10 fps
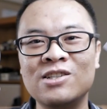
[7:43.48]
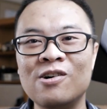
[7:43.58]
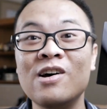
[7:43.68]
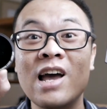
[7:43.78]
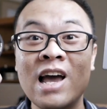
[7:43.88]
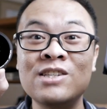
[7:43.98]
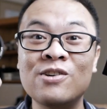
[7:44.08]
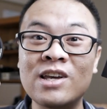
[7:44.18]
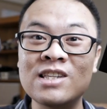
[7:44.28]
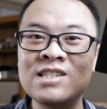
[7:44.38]
So as
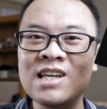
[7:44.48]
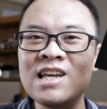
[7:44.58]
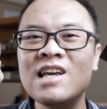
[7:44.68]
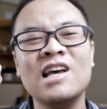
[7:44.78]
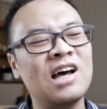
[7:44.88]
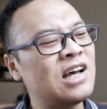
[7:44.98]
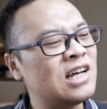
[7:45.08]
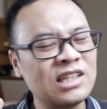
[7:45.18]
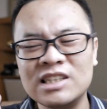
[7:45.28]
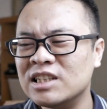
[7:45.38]
you can see,
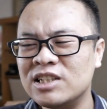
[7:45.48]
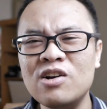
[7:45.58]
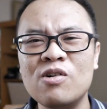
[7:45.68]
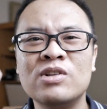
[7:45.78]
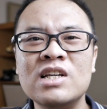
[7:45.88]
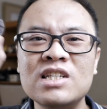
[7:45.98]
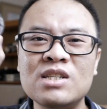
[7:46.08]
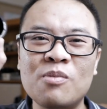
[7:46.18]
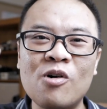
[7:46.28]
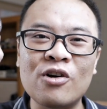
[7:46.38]
you know, this
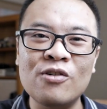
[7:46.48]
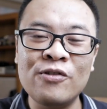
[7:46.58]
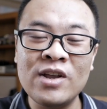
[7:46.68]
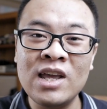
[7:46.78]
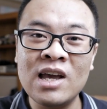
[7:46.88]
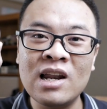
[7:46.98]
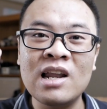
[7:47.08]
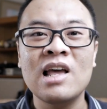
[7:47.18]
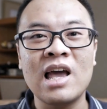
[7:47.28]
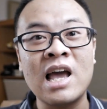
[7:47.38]
is more
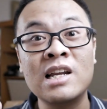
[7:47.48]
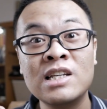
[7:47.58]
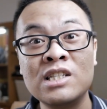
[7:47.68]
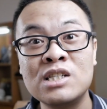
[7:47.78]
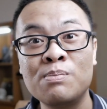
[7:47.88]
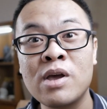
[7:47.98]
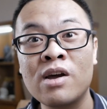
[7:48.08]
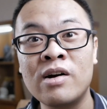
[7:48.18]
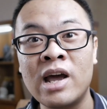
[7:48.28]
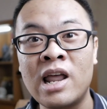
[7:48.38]
convenient and this is
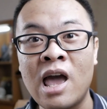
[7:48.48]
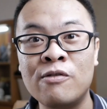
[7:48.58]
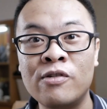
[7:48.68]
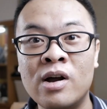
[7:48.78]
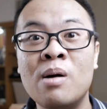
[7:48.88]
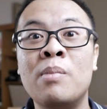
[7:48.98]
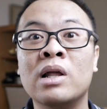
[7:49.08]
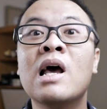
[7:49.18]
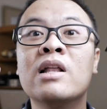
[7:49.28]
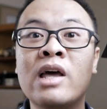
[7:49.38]
bigger and heavier,
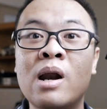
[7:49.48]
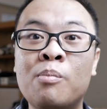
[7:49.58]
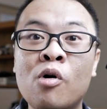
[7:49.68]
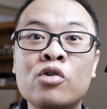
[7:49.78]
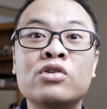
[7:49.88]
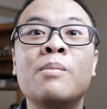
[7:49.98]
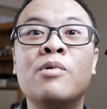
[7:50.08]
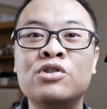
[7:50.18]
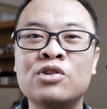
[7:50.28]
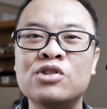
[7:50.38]
but they both
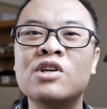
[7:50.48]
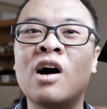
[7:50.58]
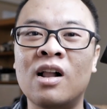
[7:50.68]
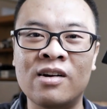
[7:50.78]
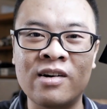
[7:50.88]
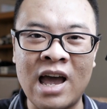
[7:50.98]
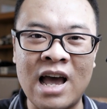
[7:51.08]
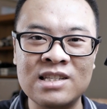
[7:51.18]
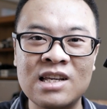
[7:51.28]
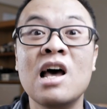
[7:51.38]
produce color
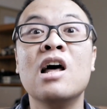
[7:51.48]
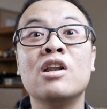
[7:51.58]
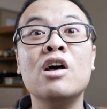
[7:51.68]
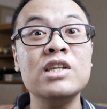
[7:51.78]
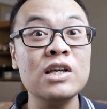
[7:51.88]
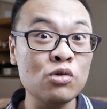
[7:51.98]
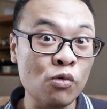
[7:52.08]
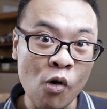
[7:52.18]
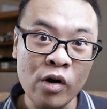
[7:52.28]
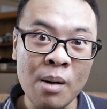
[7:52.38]
cast. Nothing to
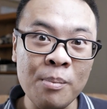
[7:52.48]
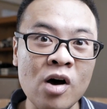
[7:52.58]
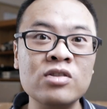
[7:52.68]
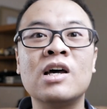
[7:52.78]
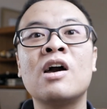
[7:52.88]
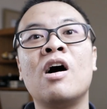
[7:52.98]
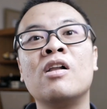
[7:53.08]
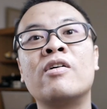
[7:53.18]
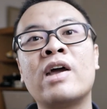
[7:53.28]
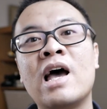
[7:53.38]
worry about, the
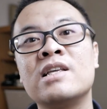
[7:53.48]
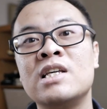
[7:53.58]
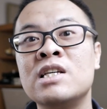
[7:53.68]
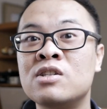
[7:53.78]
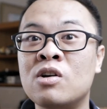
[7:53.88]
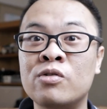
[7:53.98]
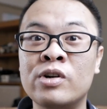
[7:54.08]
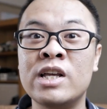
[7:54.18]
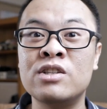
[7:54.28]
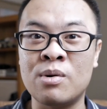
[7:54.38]
color cast is not
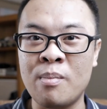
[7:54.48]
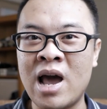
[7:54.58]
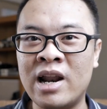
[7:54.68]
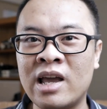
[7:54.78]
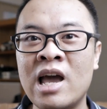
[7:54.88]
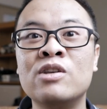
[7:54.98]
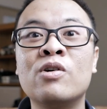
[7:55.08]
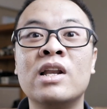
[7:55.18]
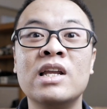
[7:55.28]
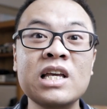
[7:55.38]
really dramatic and
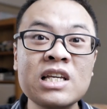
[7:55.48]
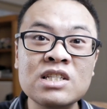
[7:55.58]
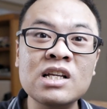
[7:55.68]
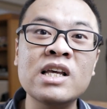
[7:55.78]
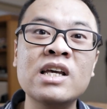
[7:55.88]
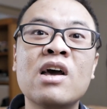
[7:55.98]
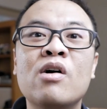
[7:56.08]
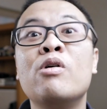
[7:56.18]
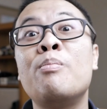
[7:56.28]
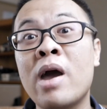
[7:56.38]
you can easily
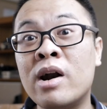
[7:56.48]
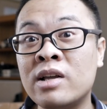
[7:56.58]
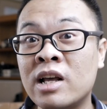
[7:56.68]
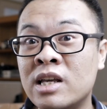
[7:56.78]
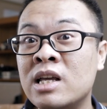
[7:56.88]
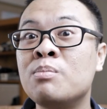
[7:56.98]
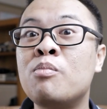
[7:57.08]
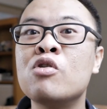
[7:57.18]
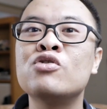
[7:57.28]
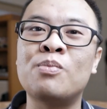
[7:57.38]
repair that in
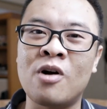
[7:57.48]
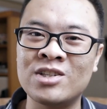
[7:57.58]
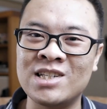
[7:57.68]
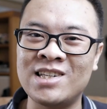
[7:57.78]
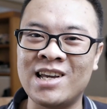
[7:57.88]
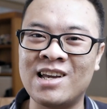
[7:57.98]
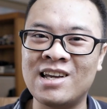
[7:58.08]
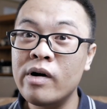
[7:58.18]
post-processing.